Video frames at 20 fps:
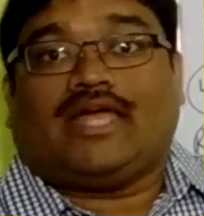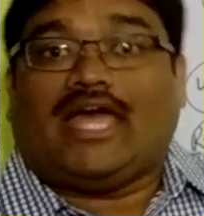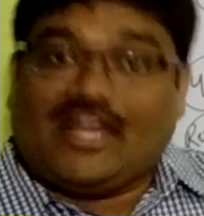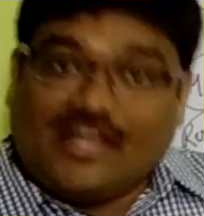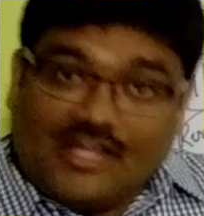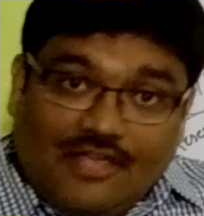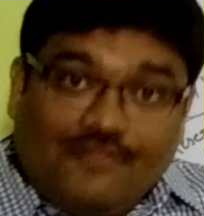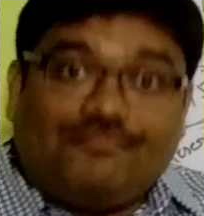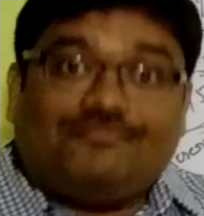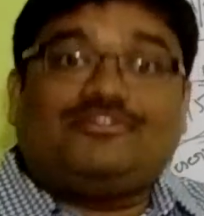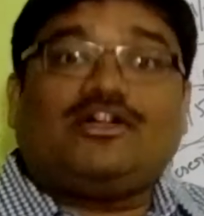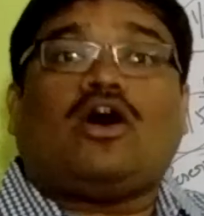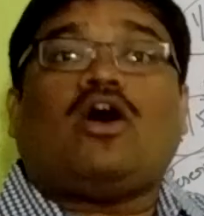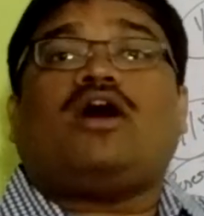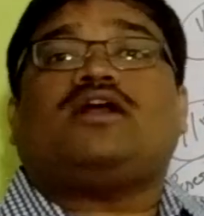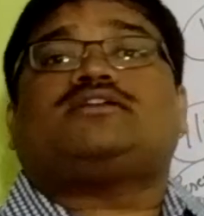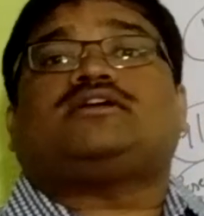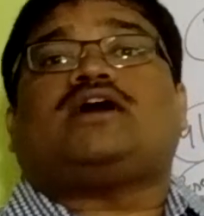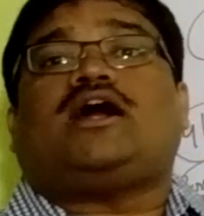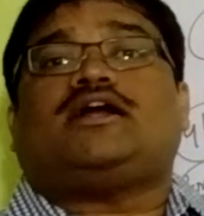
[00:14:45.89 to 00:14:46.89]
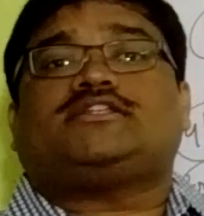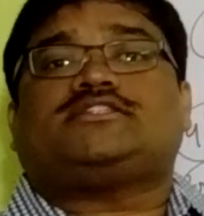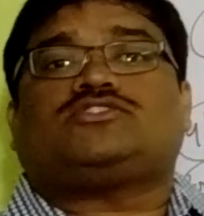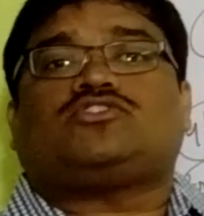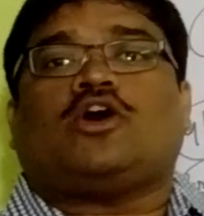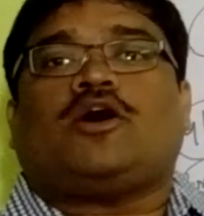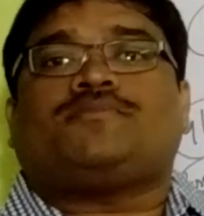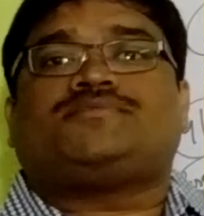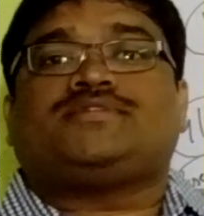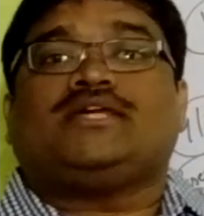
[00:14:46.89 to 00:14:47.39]
And if the heart
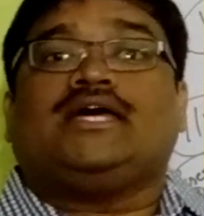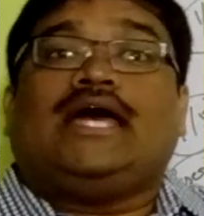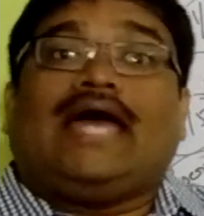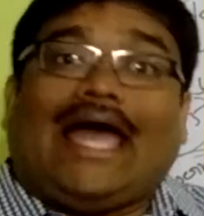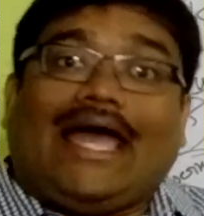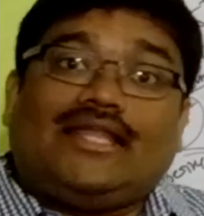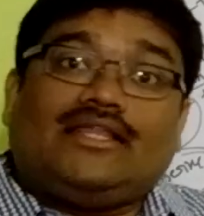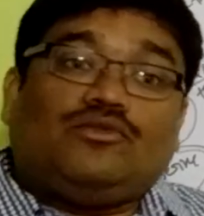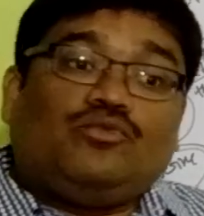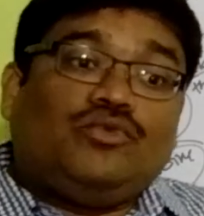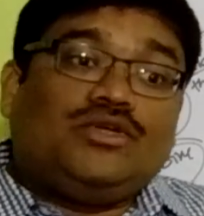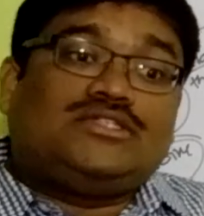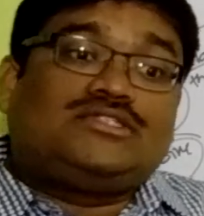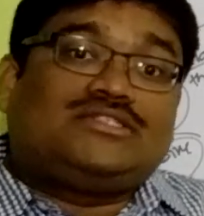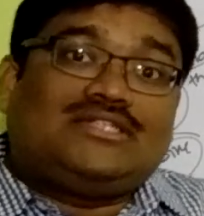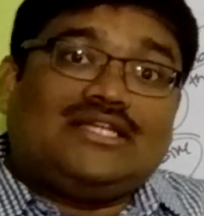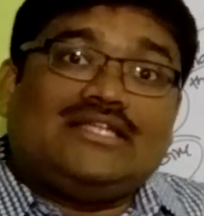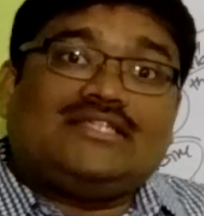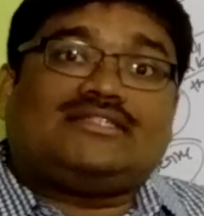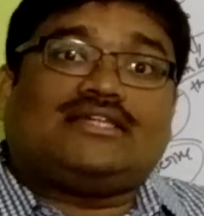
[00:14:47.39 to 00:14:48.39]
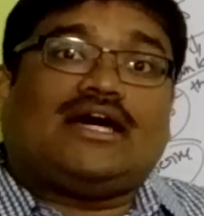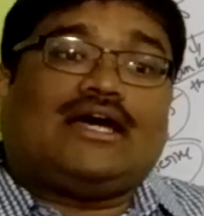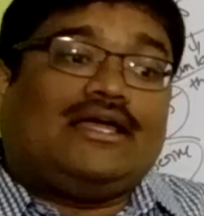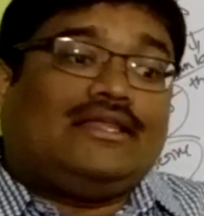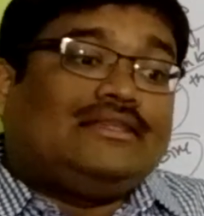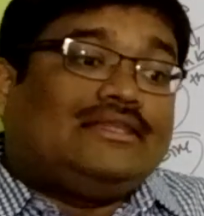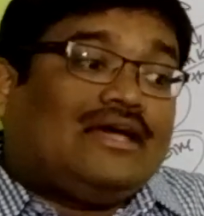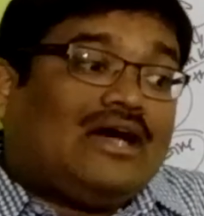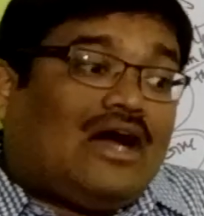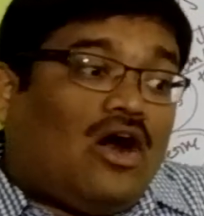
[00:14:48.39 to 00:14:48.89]
stops and we still
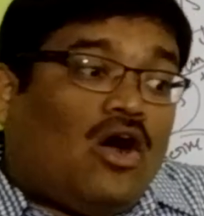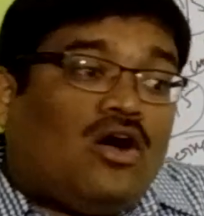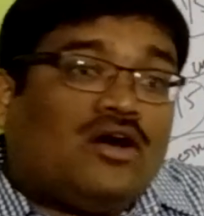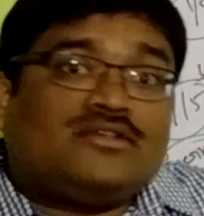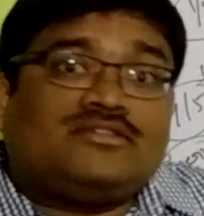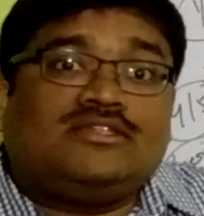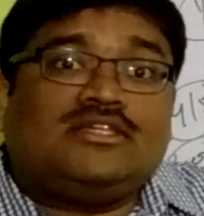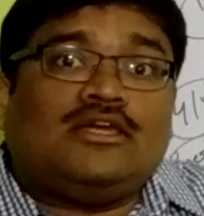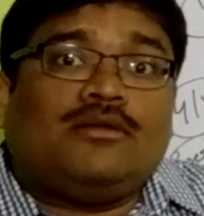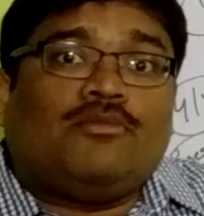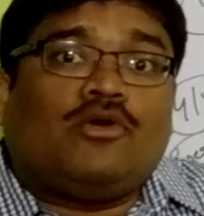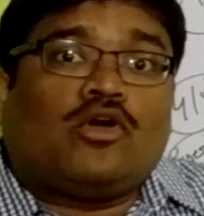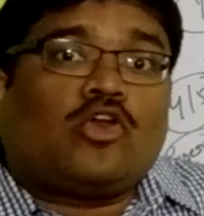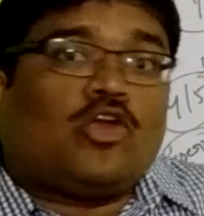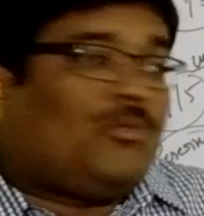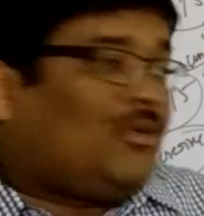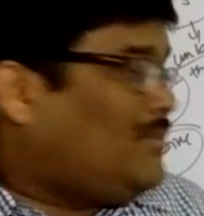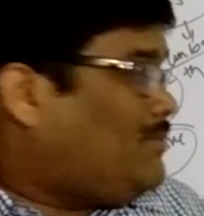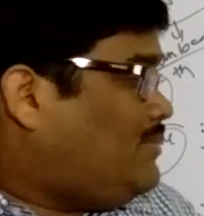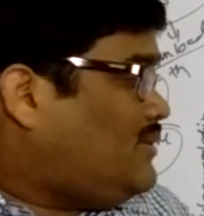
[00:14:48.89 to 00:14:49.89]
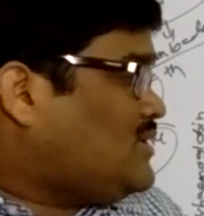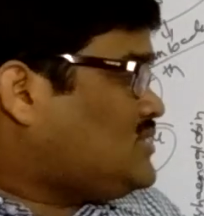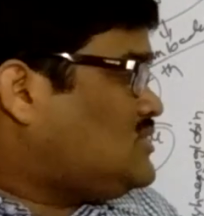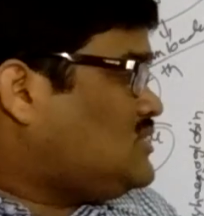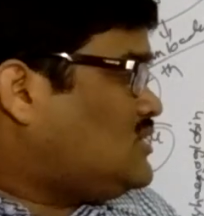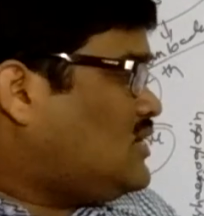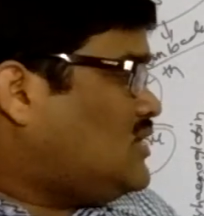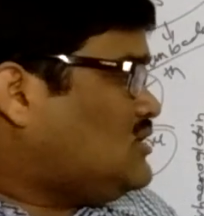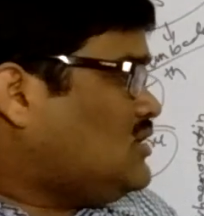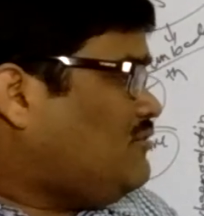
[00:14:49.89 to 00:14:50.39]
the oxyhemoglobin
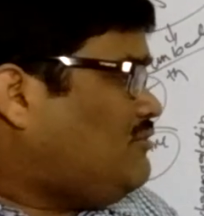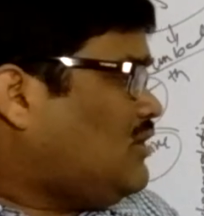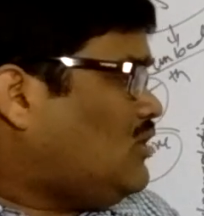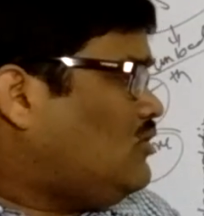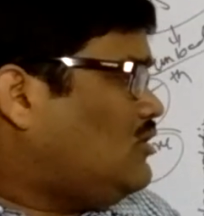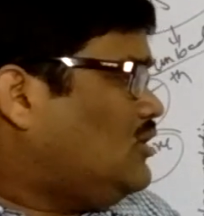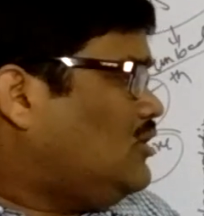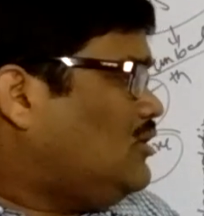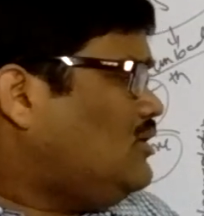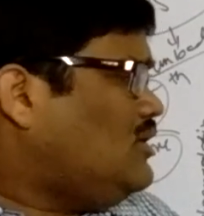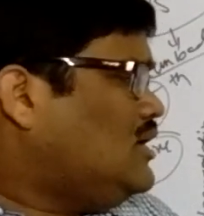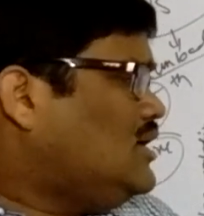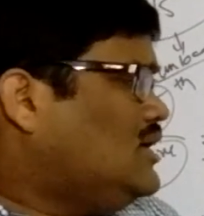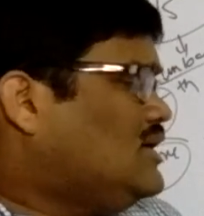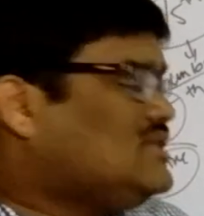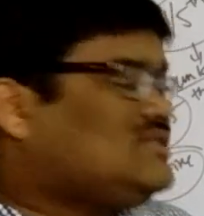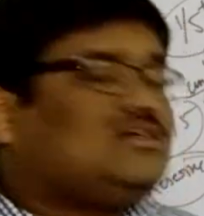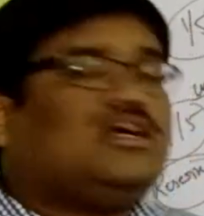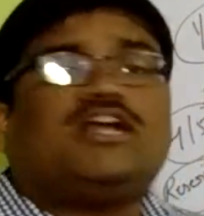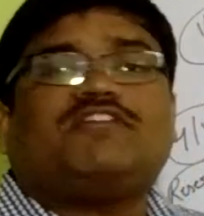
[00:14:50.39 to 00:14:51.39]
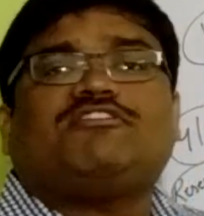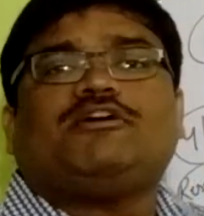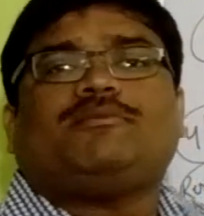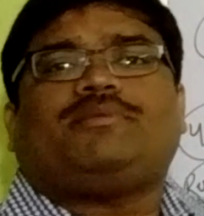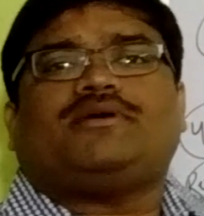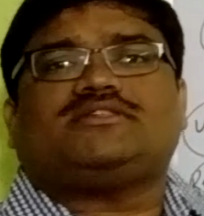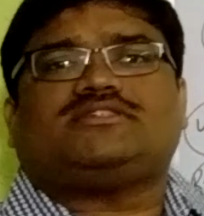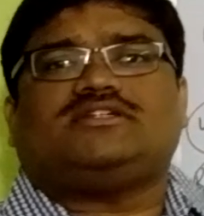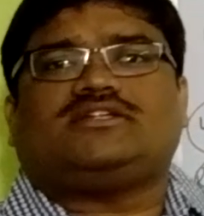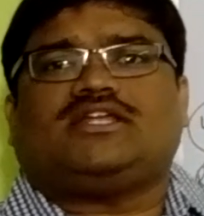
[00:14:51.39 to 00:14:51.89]
percentage of around
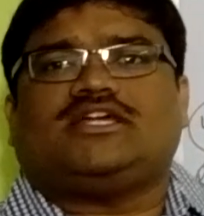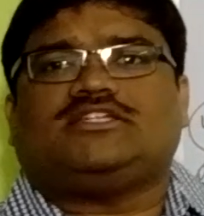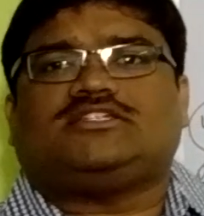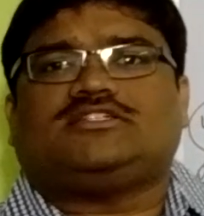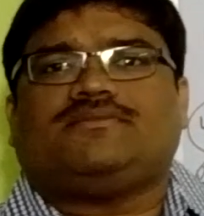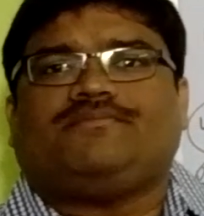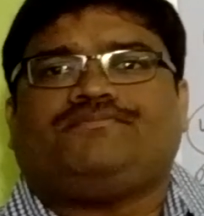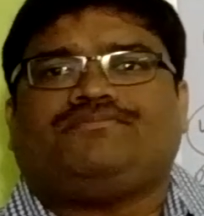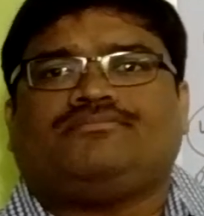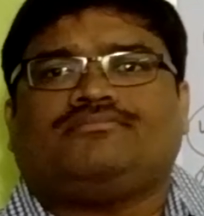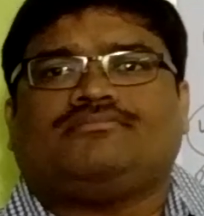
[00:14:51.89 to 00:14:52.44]
75%